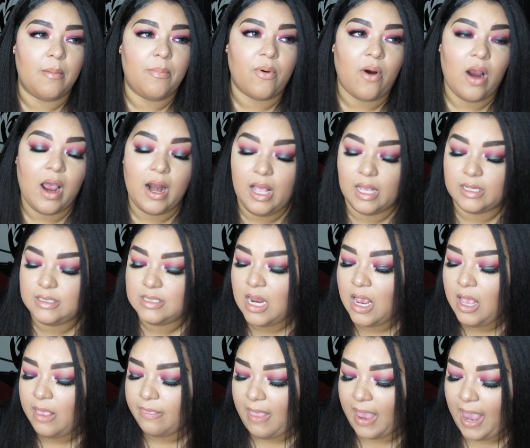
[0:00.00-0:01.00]
products.
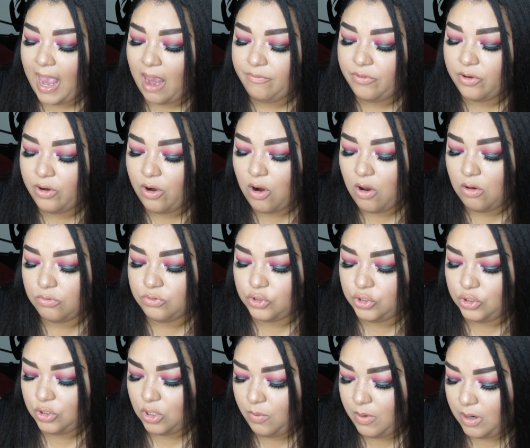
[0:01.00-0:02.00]
They have their own
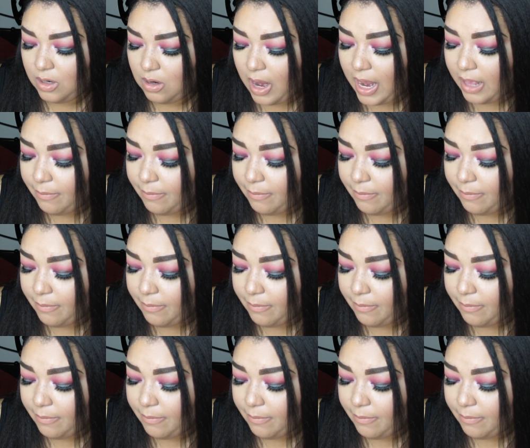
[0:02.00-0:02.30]
Juno & Co.